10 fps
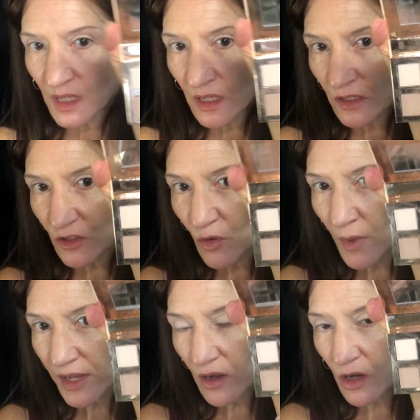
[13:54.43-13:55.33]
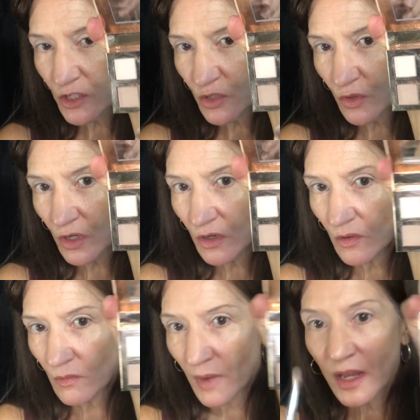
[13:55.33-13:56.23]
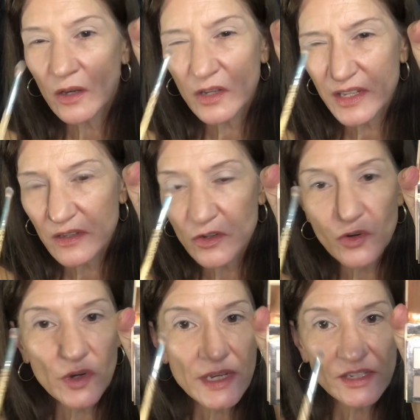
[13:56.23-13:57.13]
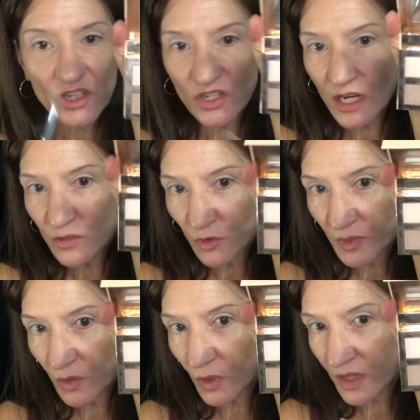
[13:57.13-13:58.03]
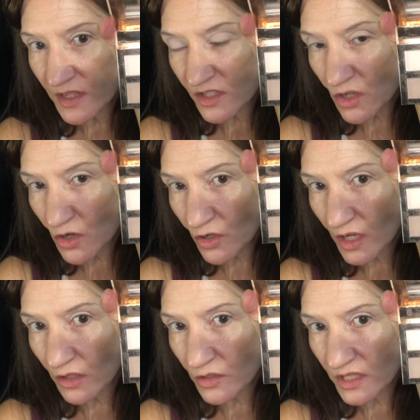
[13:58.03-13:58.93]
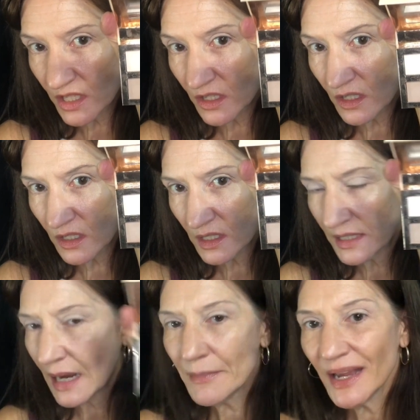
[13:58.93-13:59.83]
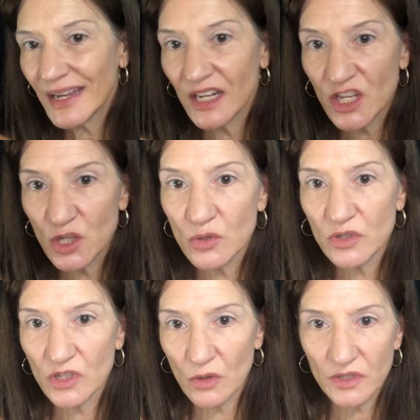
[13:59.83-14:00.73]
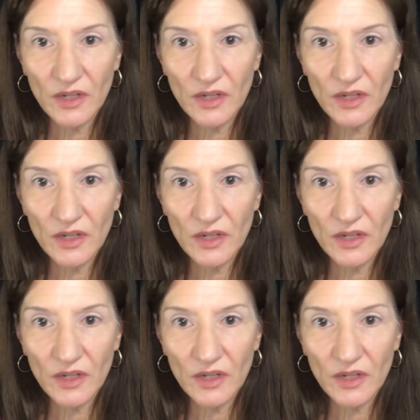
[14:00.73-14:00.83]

So my contour, my crease shades would be one of these darker colors here, and I'm not gonna use those.